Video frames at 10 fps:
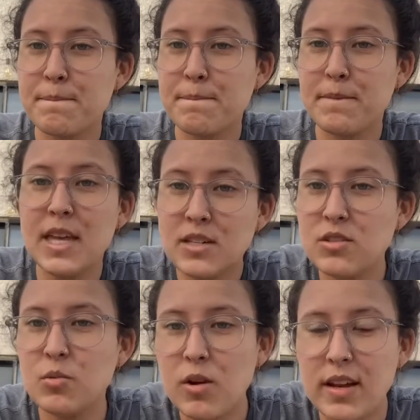They
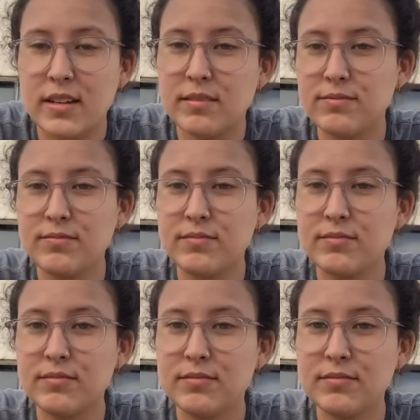just won.
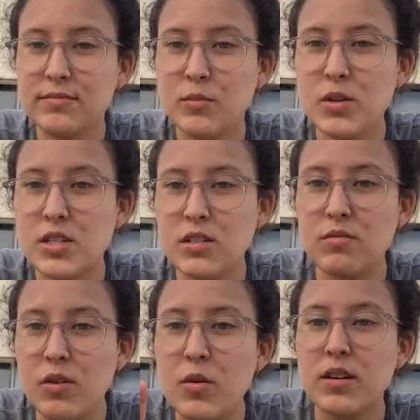We just
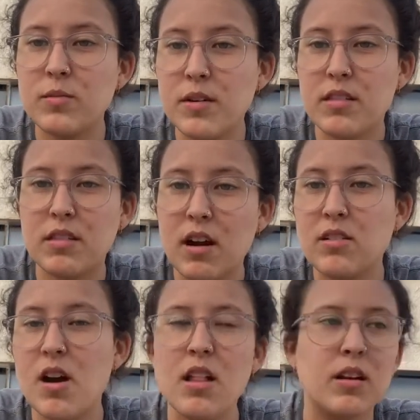voted with our
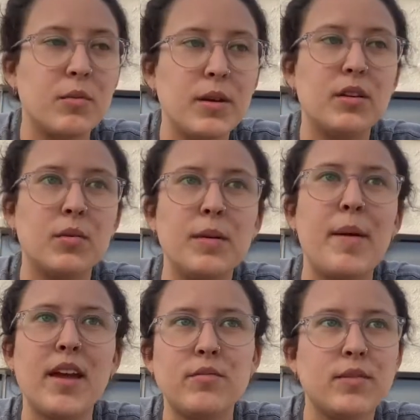dollar. We
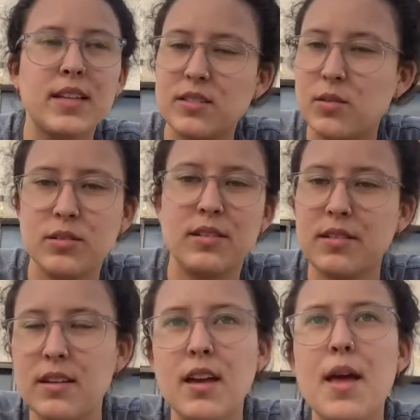paid, and that's a whole other
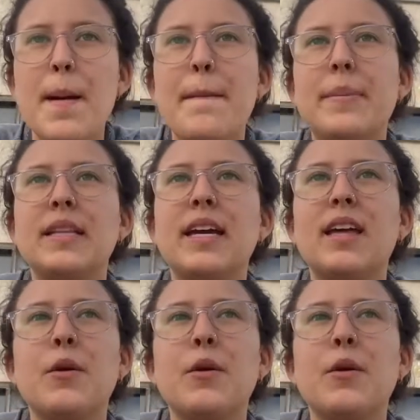thing. But, like,